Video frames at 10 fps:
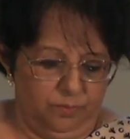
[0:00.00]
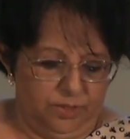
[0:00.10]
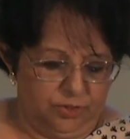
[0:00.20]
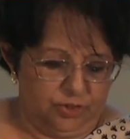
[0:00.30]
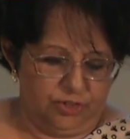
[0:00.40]

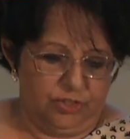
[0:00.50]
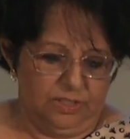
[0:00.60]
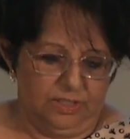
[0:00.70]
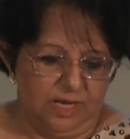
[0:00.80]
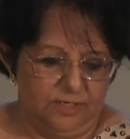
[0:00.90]
which
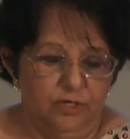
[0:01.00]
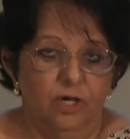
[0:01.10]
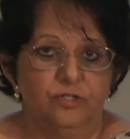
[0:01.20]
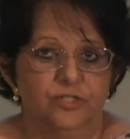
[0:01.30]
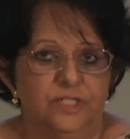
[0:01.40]

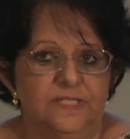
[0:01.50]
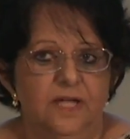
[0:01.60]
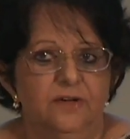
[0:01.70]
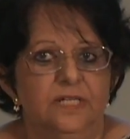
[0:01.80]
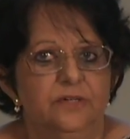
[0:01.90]
archaeologists
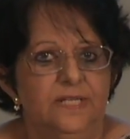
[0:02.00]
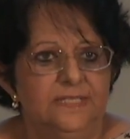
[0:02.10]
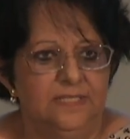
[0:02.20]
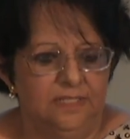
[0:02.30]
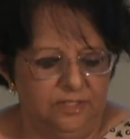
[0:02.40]
are
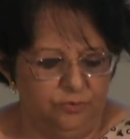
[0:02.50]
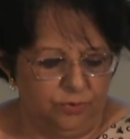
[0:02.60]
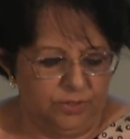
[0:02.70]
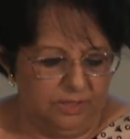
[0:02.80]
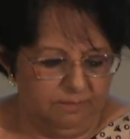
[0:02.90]
increasingly
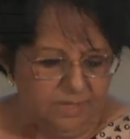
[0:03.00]
talking